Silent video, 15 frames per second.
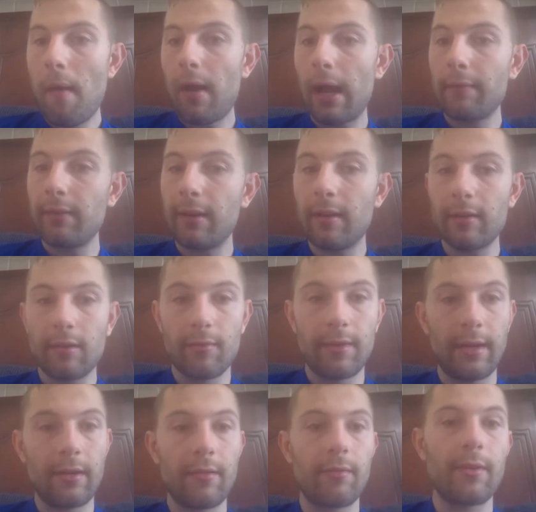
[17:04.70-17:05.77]
I have a lot of
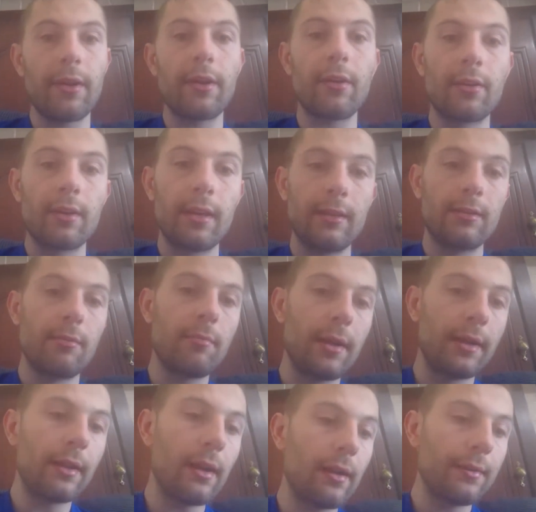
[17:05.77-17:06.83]
rare things in
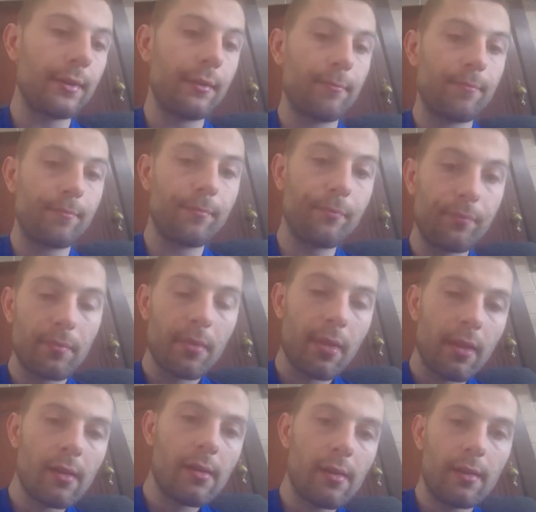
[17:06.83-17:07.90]
my garden.
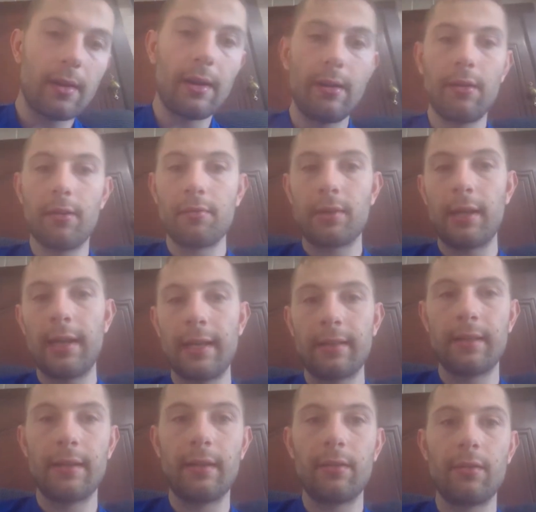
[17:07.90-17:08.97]
I love
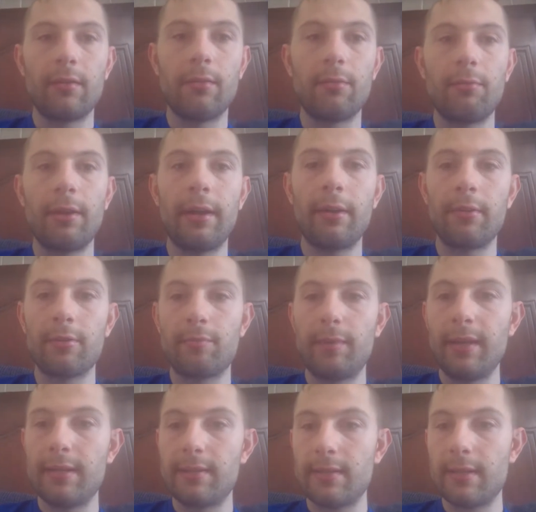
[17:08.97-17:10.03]
collecting rare
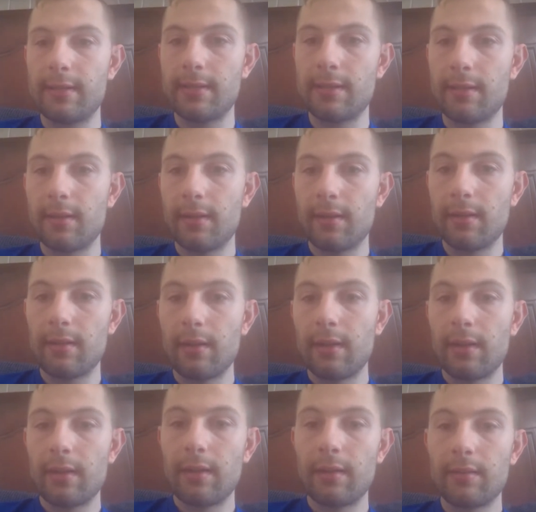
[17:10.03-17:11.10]
species.
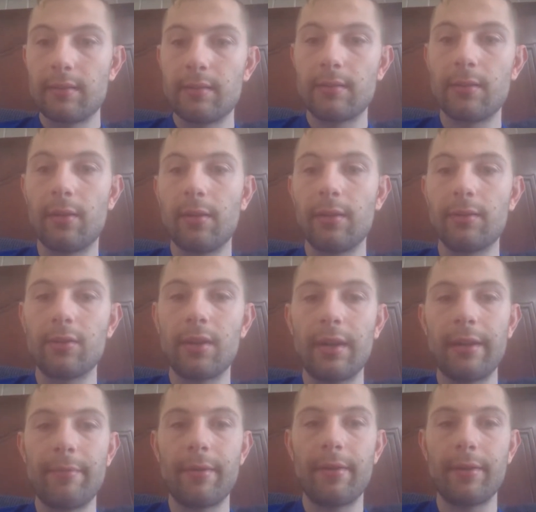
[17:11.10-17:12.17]
It's the whole
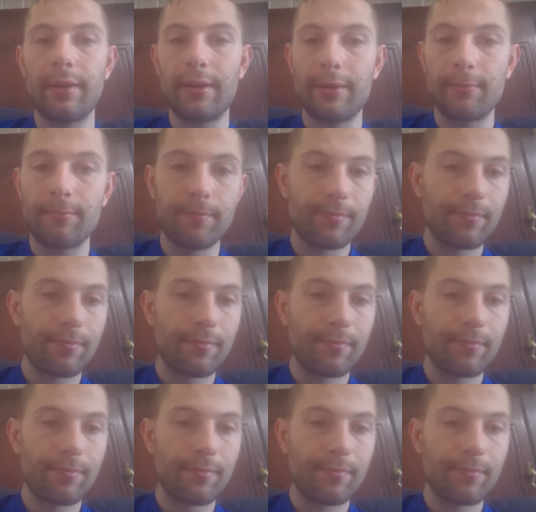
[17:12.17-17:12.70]
joy about it.